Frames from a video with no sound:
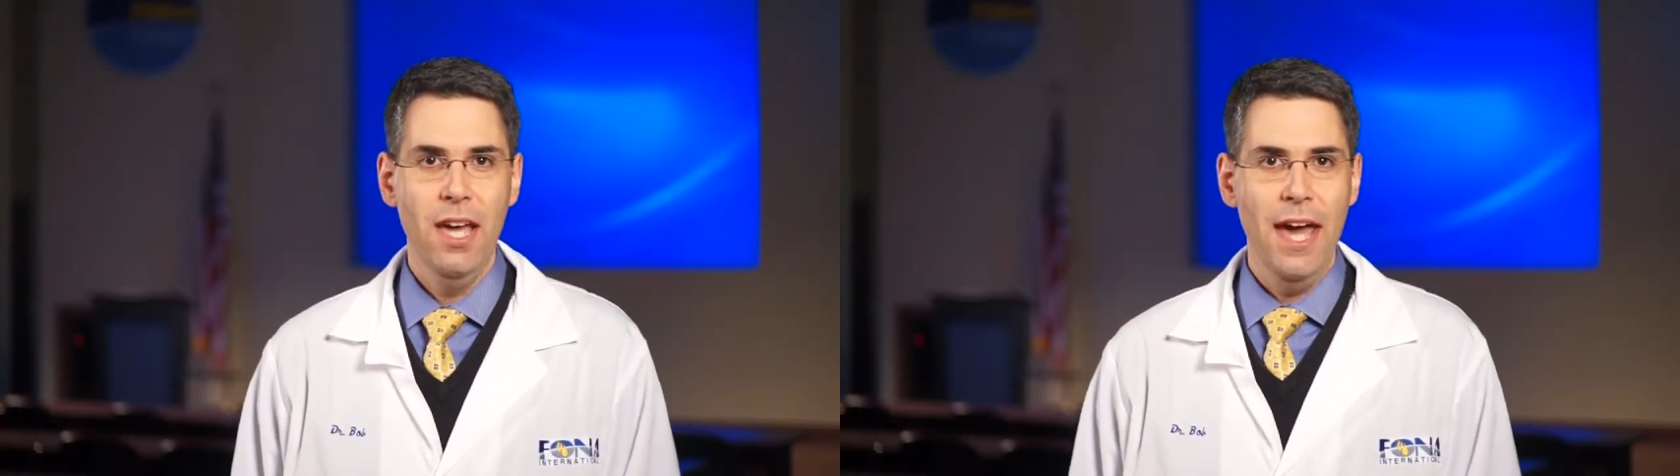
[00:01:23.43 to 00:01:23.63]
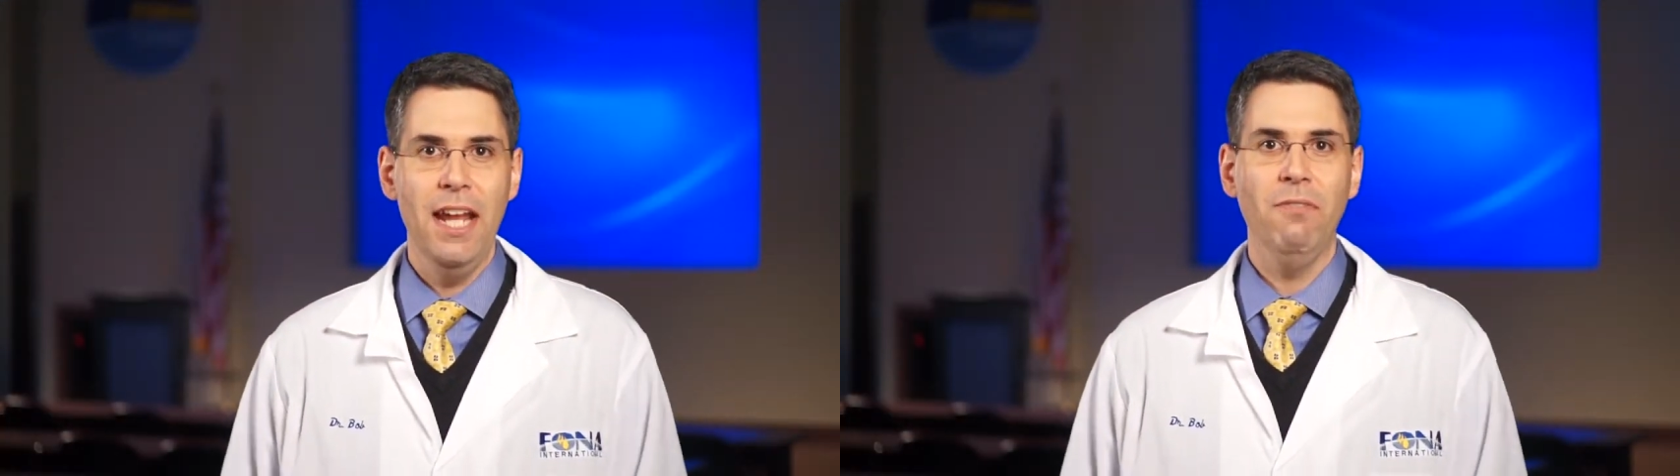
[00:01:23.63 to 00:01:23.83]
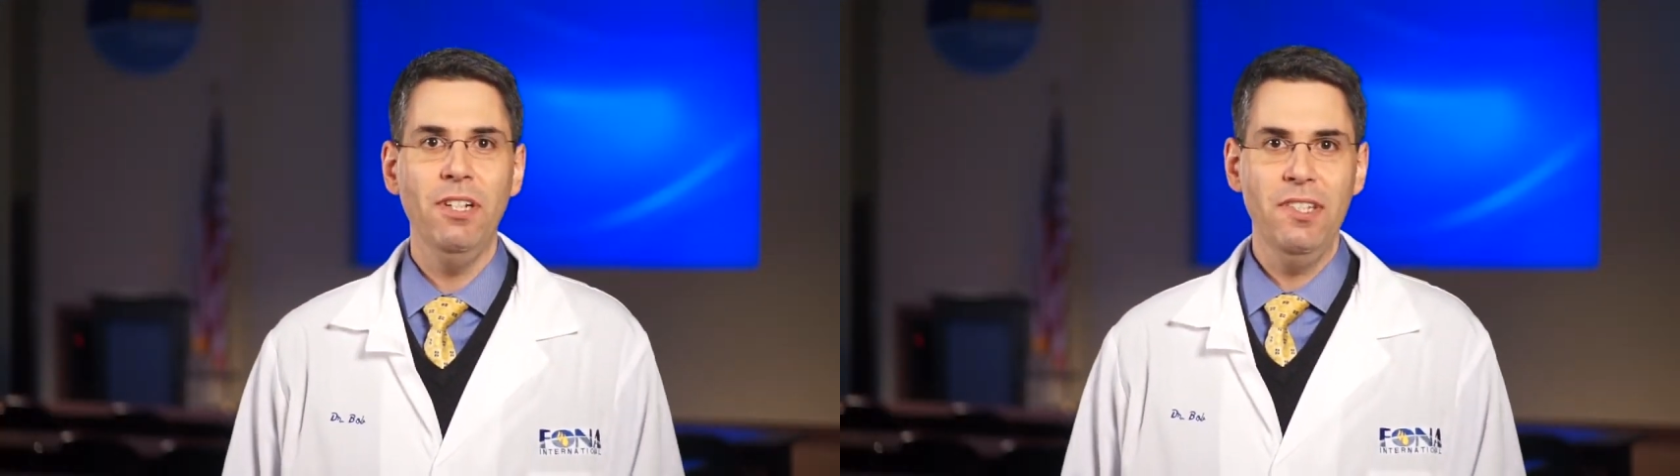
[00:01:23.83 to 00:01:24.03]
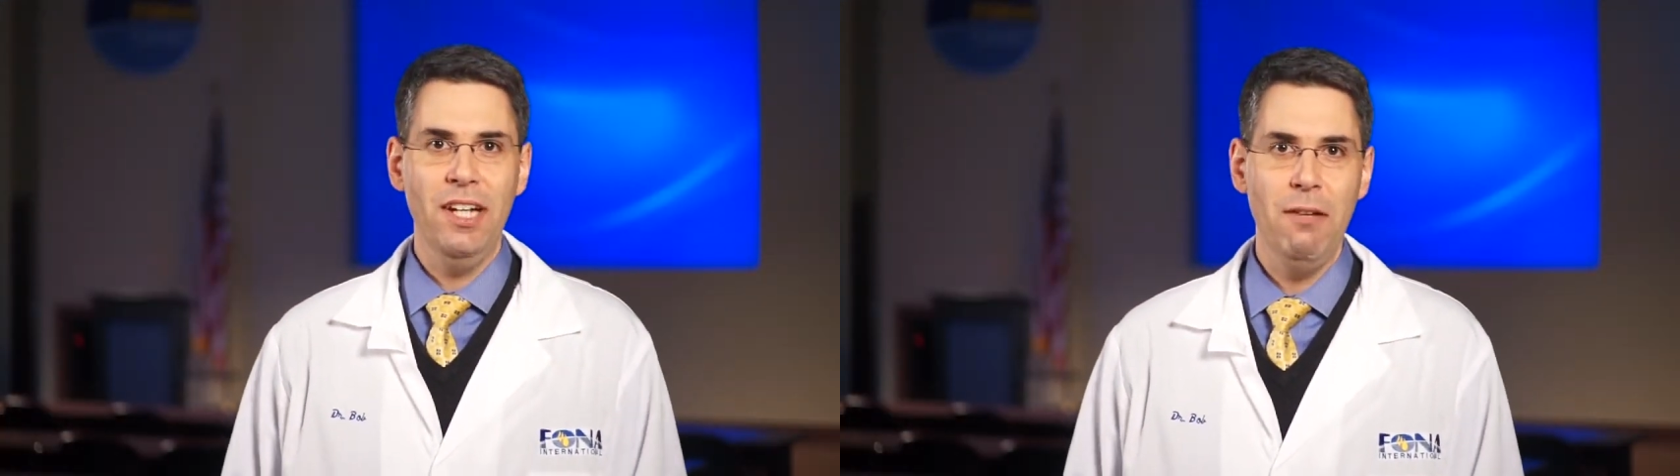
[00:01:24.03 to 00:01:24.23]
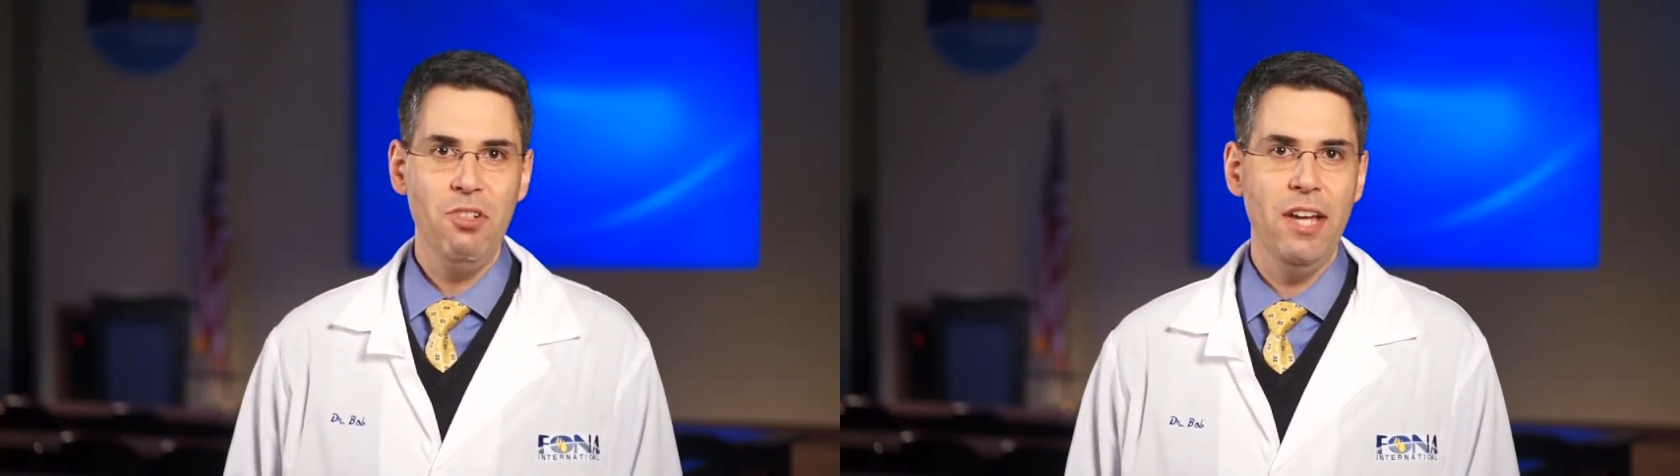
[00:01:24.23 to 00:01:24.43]
and every
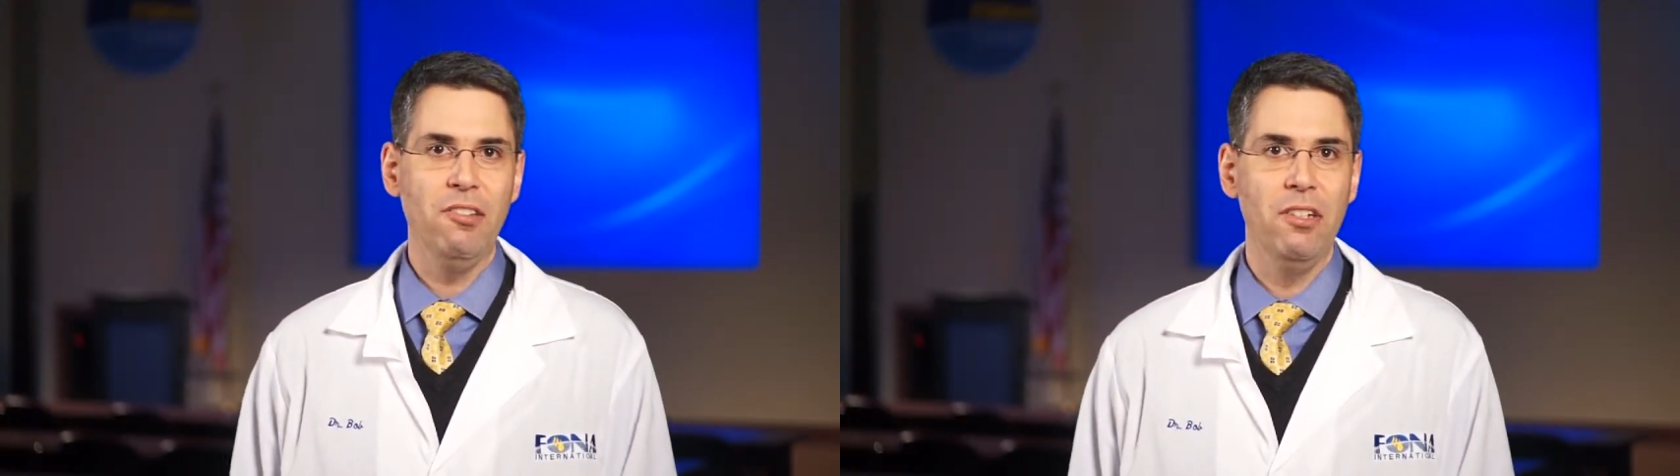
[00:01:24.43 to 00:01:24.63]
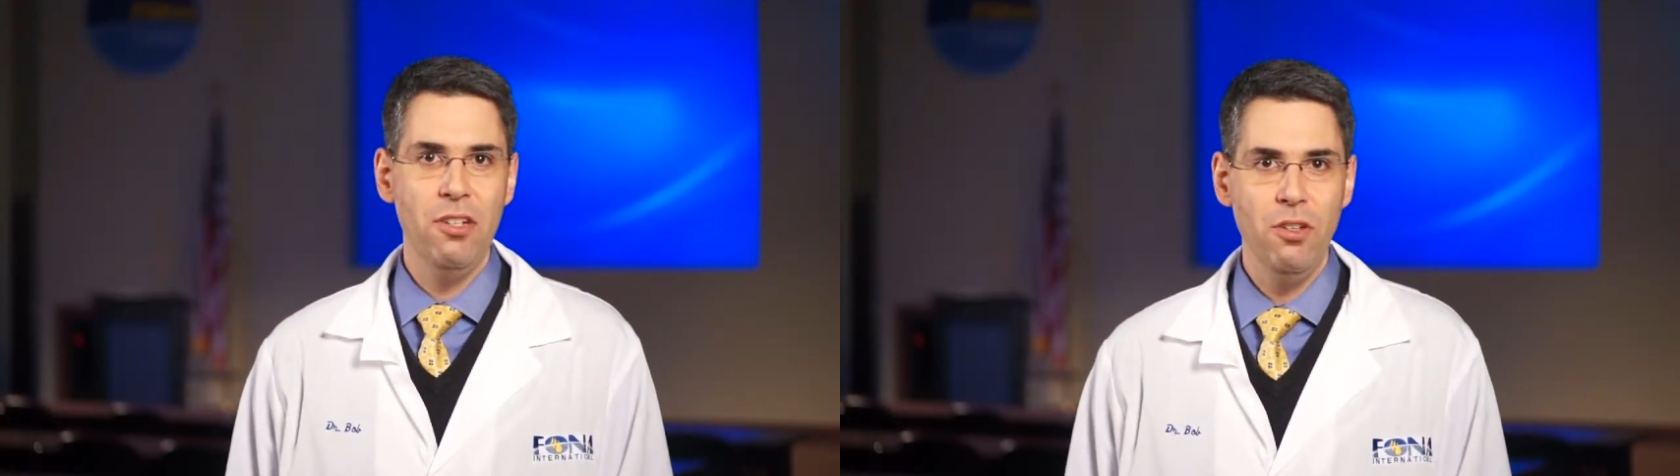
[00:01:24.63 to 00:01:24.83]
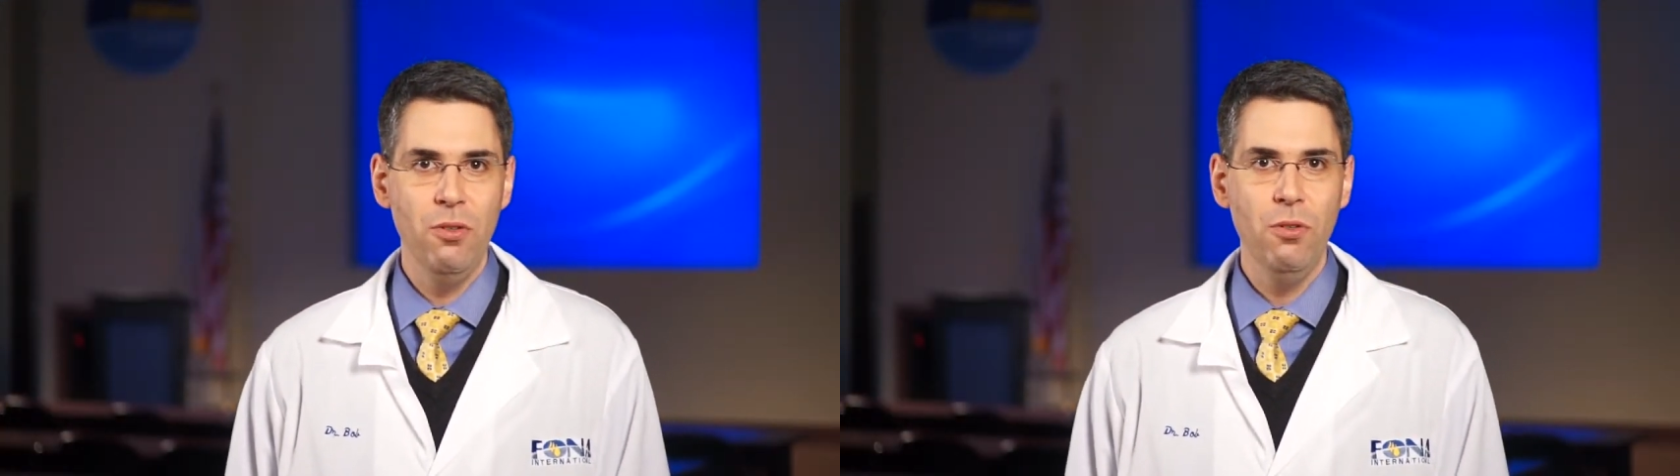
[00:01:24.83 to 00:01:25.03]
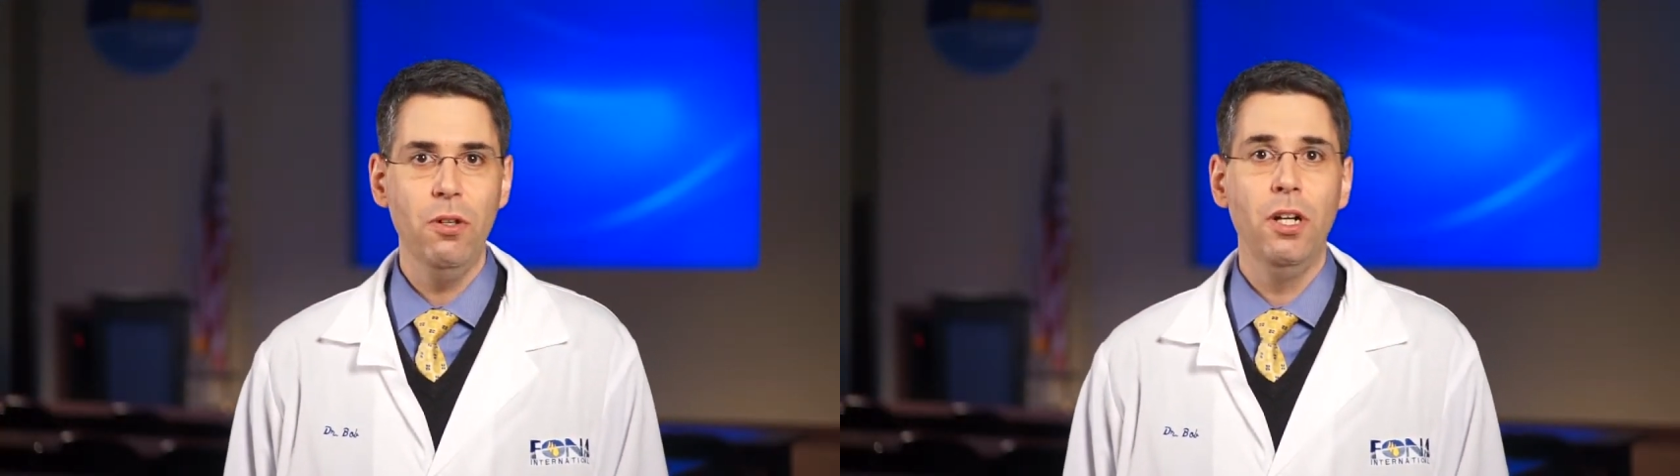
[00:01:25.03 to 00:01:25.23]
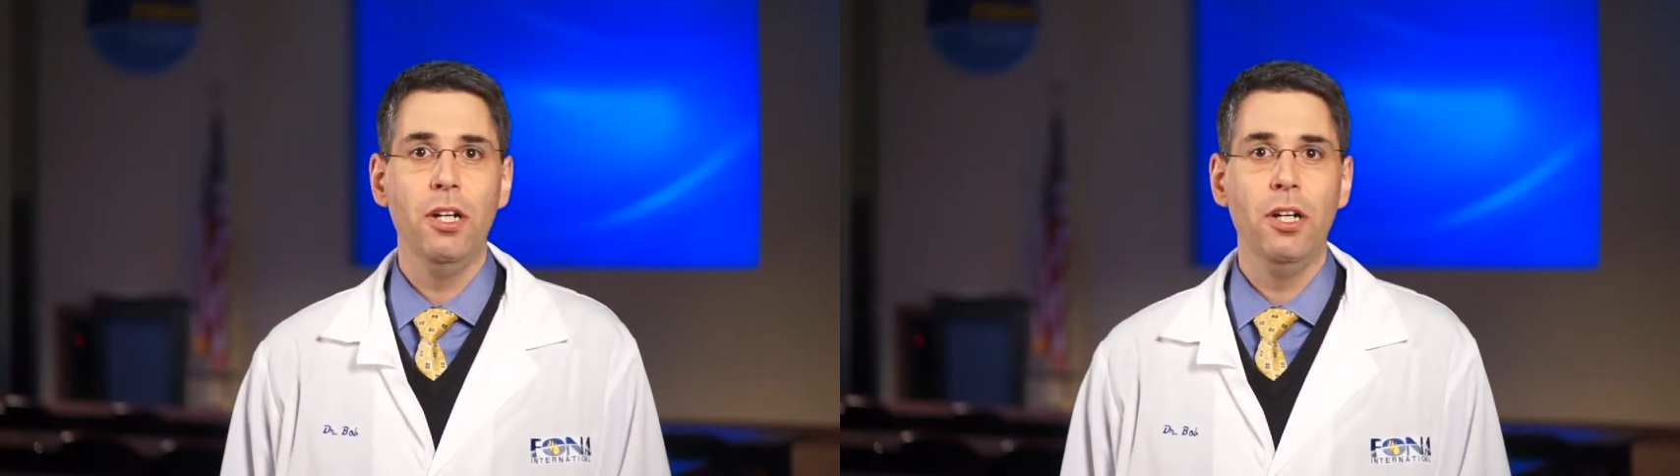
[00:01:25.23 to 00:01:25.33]
time she has a new